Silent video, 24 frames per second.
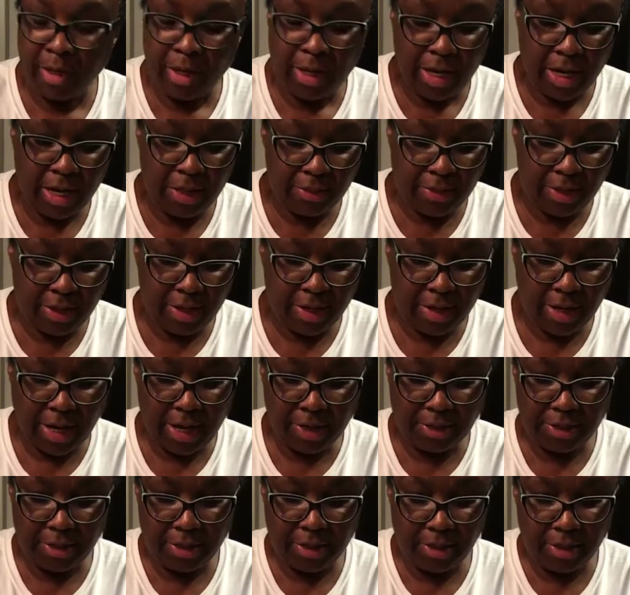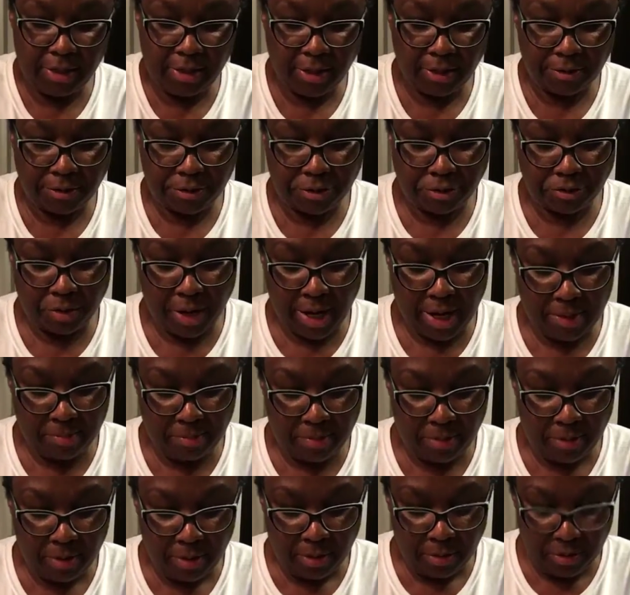And then I did a stripe
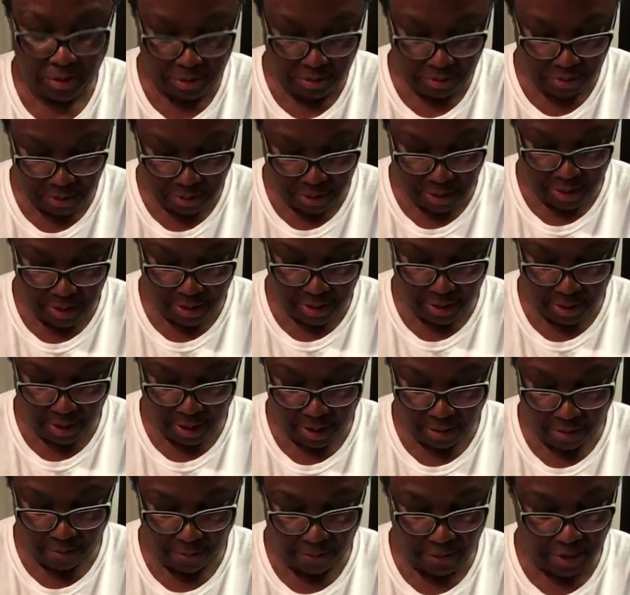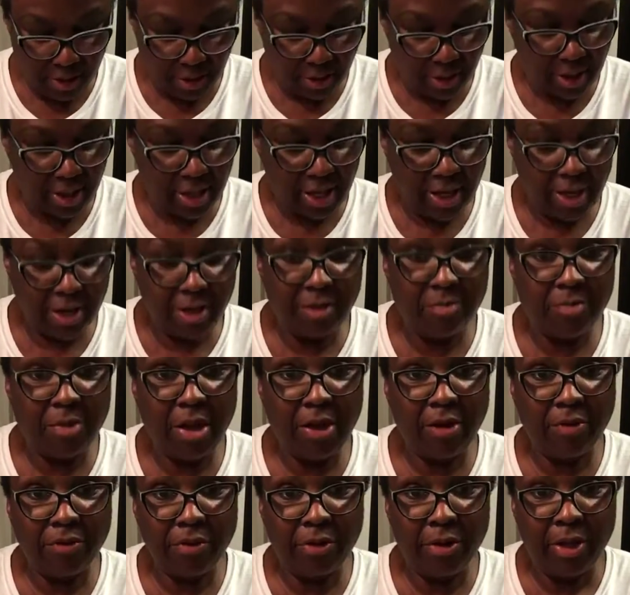using vanilla candy
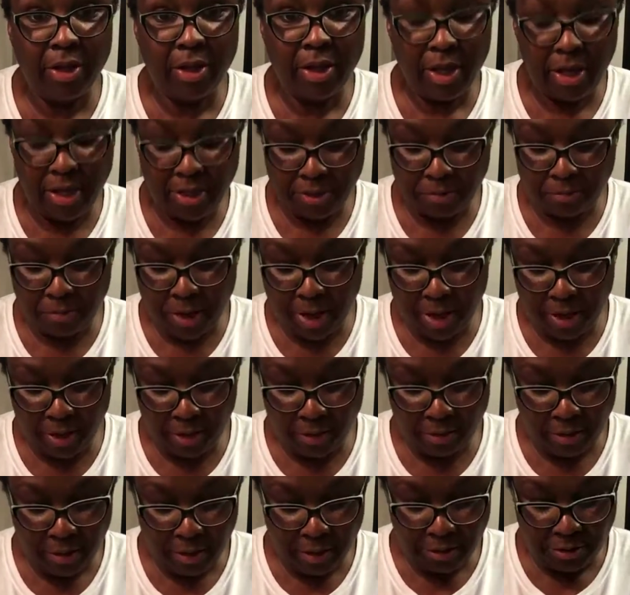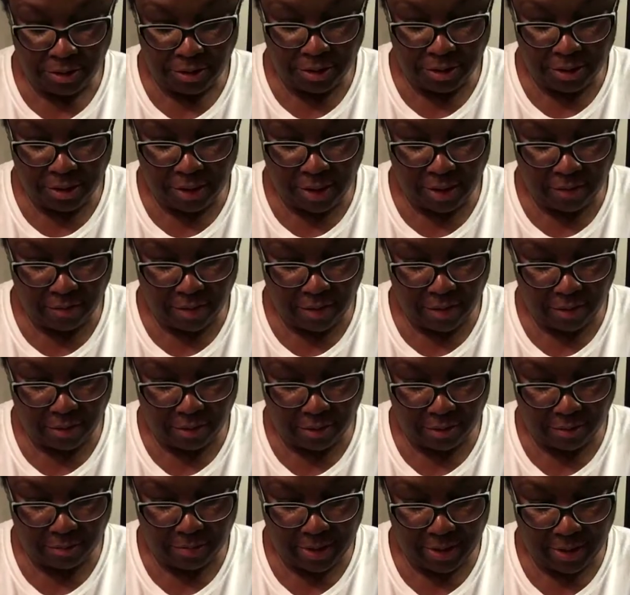melt as well, just to give it a
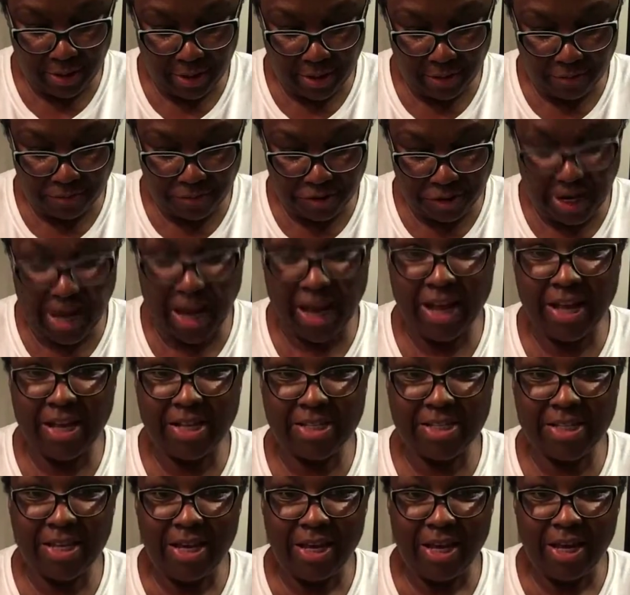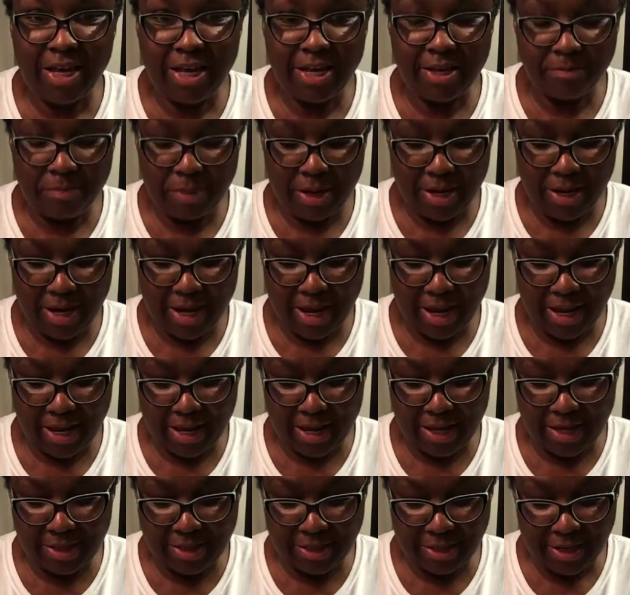little bit of jazz and
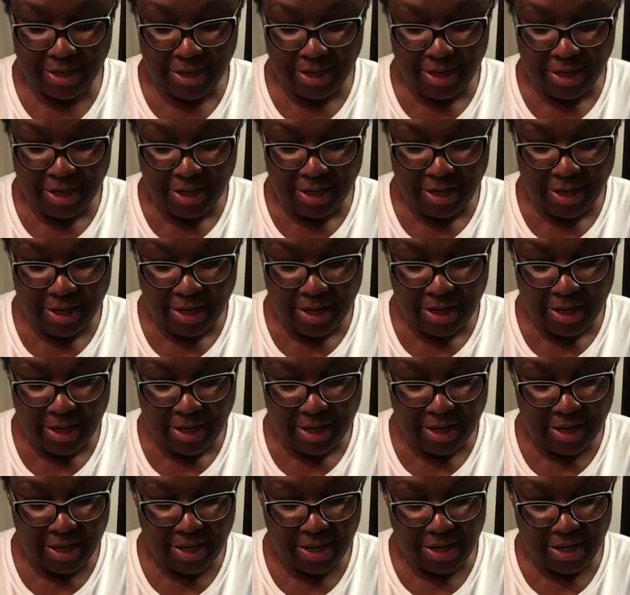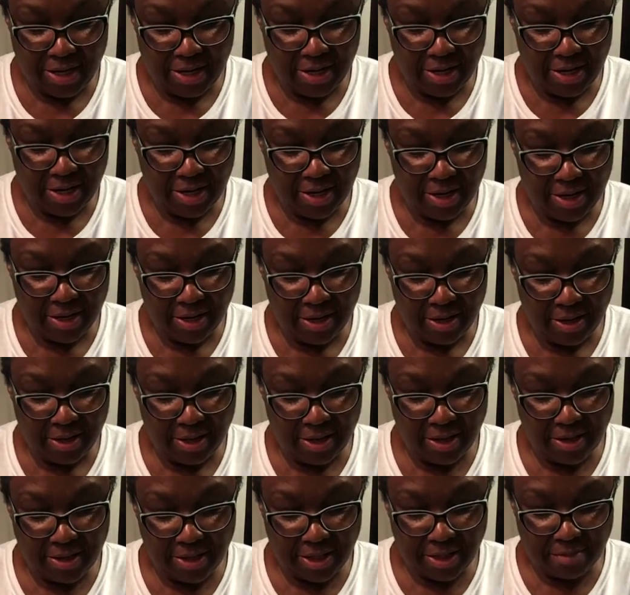panache. And
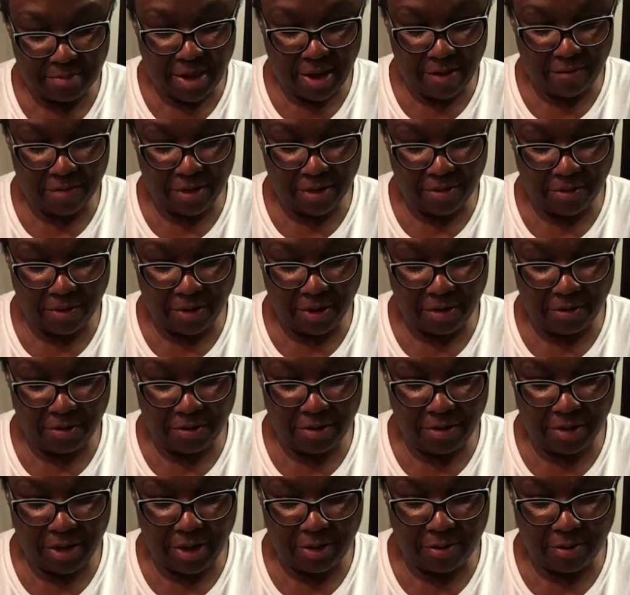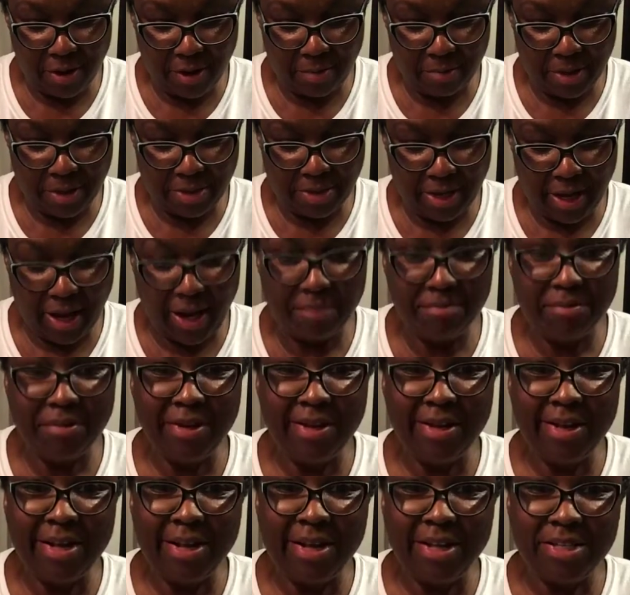then some have the Oreo cookie crumb on top.
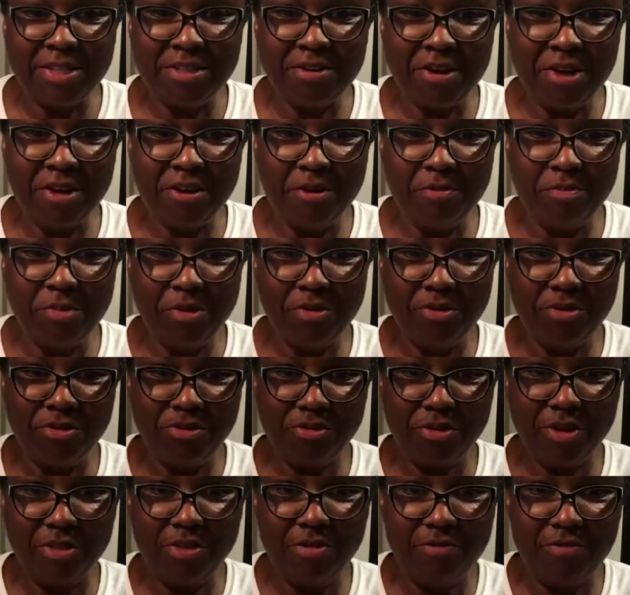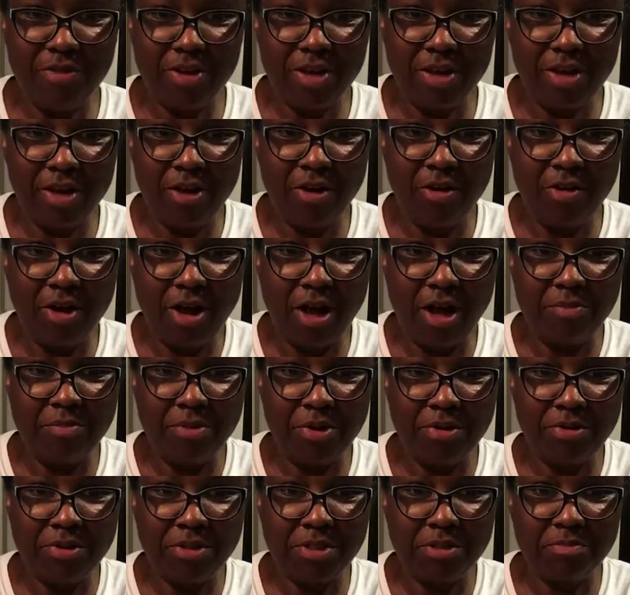So I hope you enjoyed the video. I'll
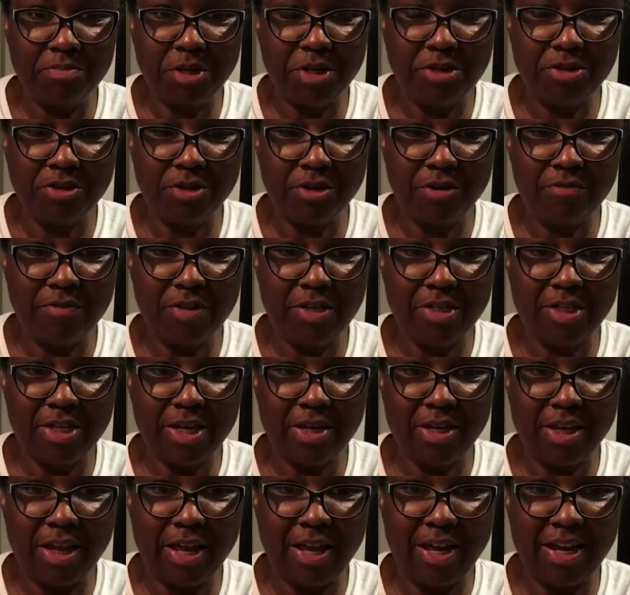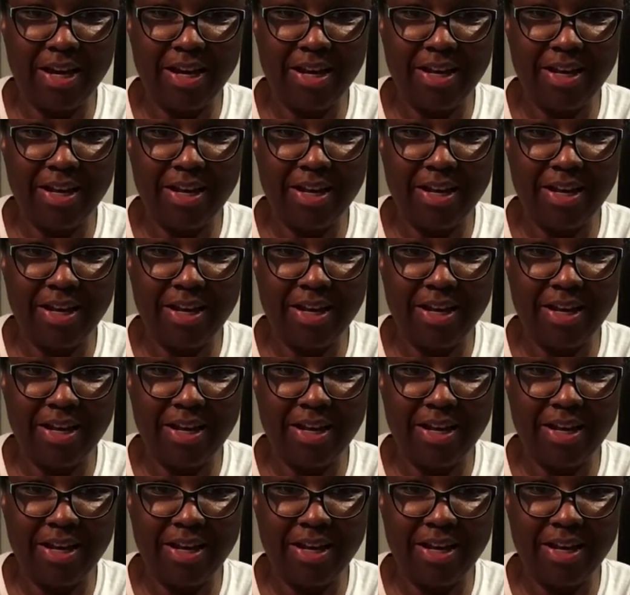post a picture of these online